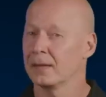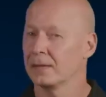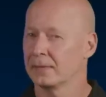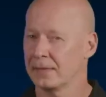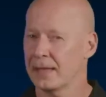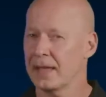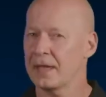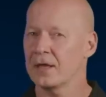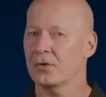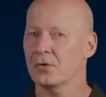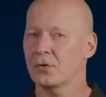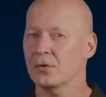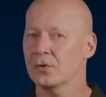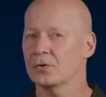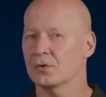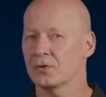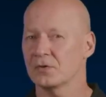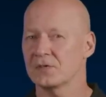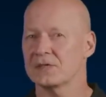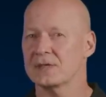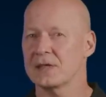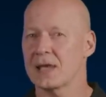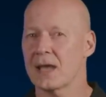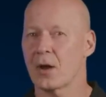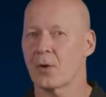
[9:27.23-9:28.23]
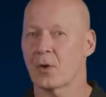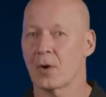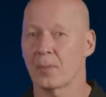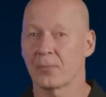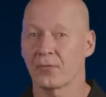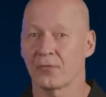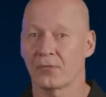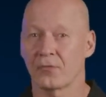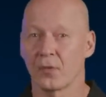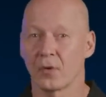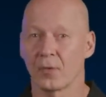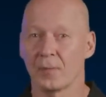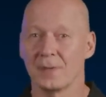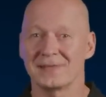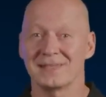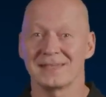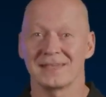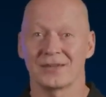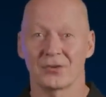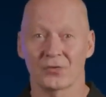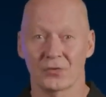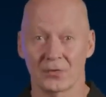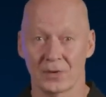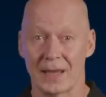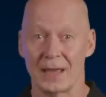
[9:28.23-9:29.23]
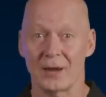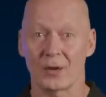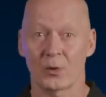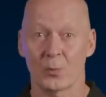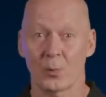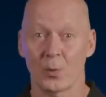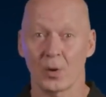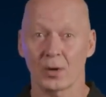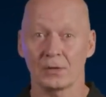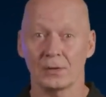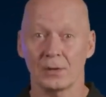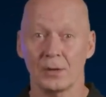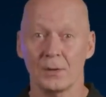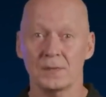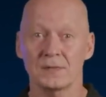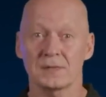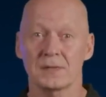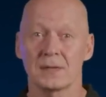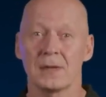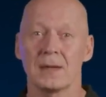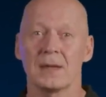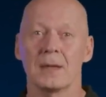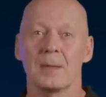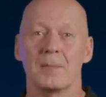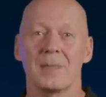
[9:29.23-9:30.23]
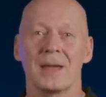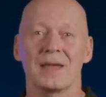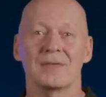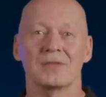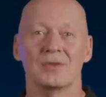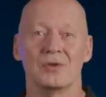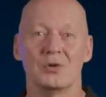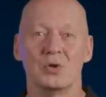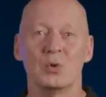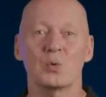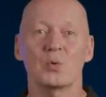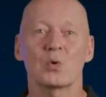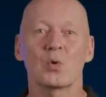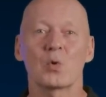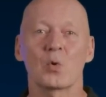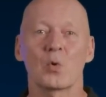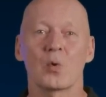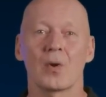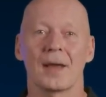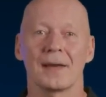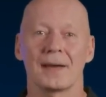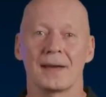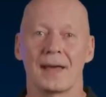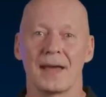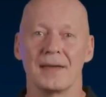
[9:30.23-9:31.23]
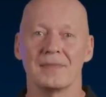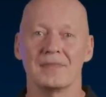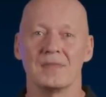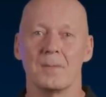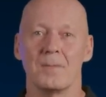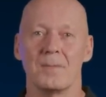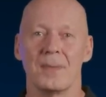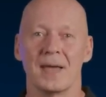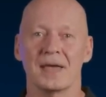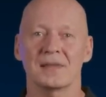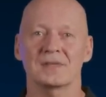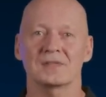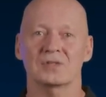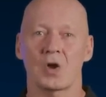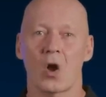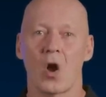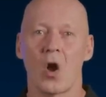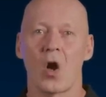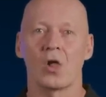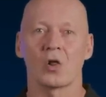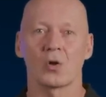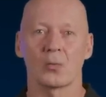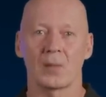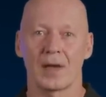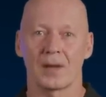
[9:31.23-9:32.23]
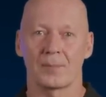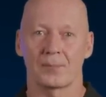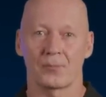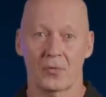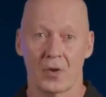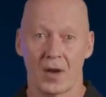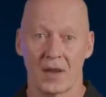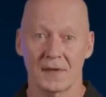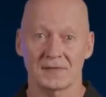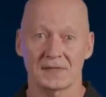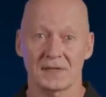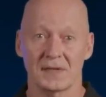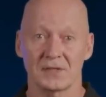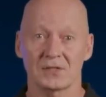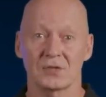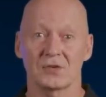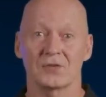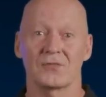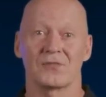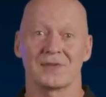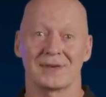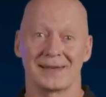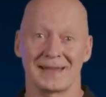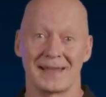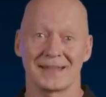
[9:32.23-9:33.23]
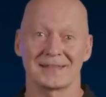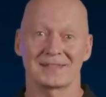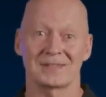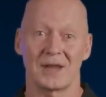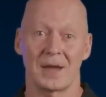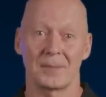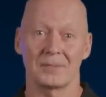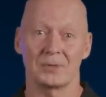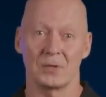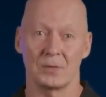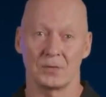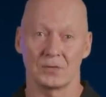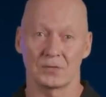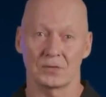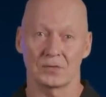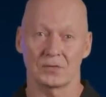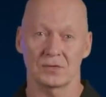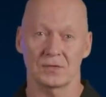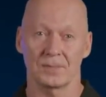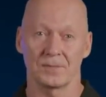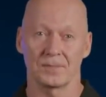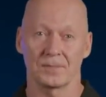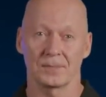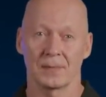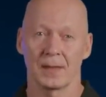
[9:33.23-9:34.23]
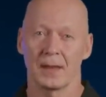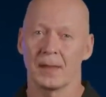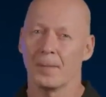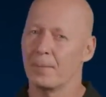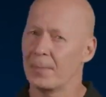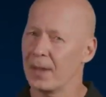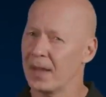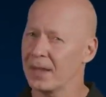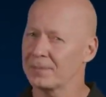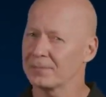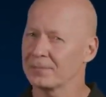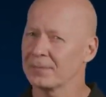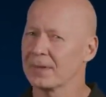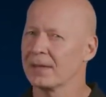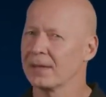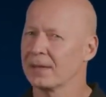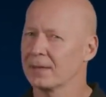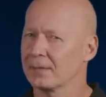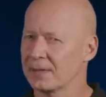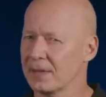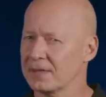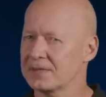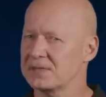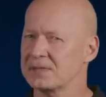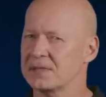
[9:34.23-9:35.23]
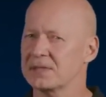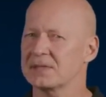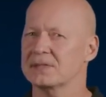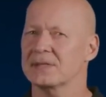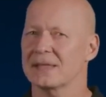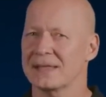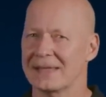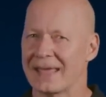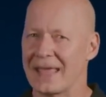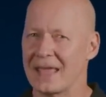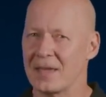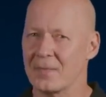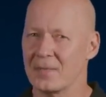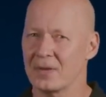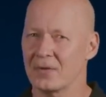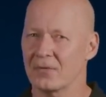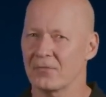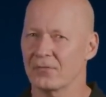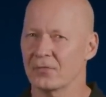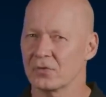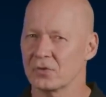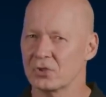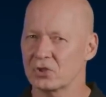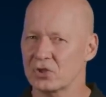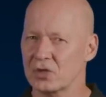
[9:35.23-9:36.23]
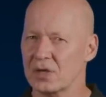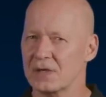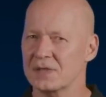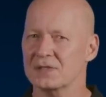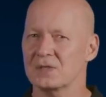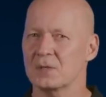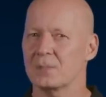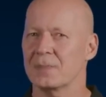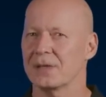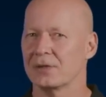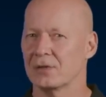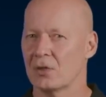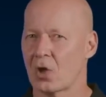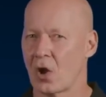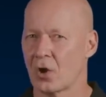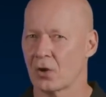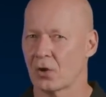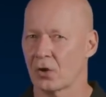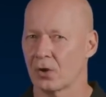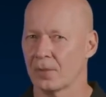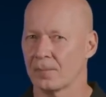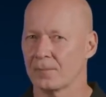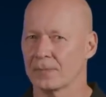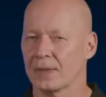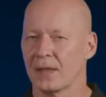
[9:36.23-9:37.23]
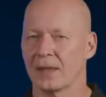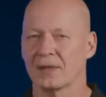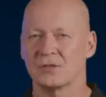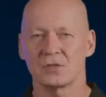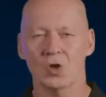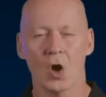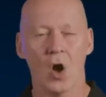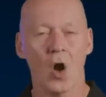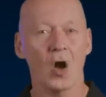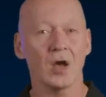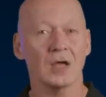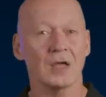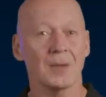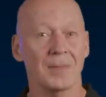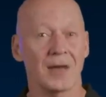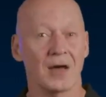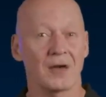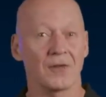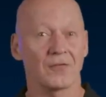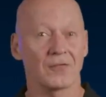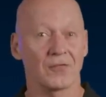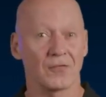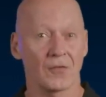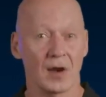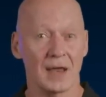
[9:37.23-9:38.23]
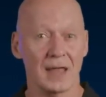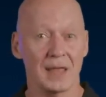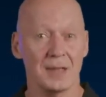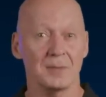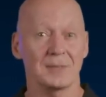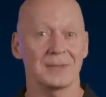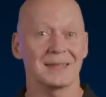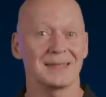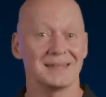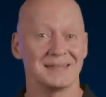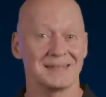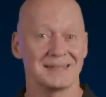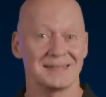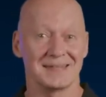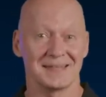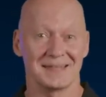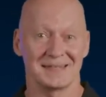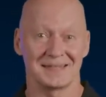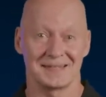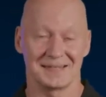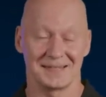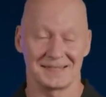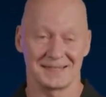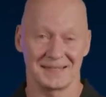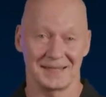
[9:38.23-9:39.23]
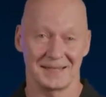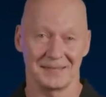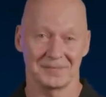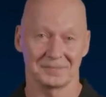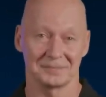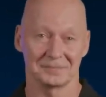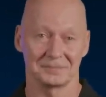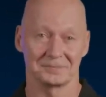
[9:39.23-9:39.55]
Later, you'll see how our performance and creator workloads make the new Core i9 the best all around processor for desktop users. But let's stick to gaming for just a bit longer and talk about frame consistency.